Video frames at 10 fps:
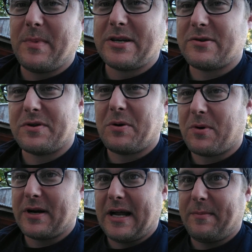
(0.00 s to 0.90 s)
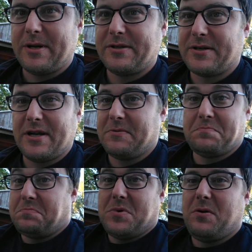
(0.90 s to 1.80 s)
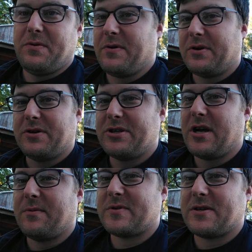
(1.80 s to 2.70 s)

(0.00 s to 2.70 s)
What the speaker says: make sure they weren't damaged, and no, they're in good shape.